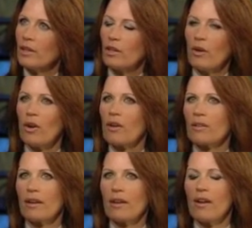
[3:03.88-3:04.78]
You
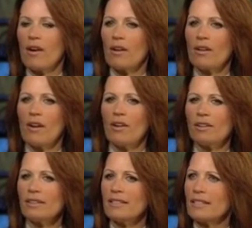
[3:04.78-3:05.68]
know,
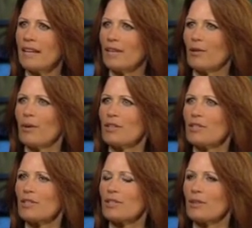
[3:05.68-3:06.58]
all of these kind of
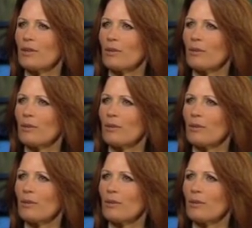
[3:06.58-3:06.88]
questions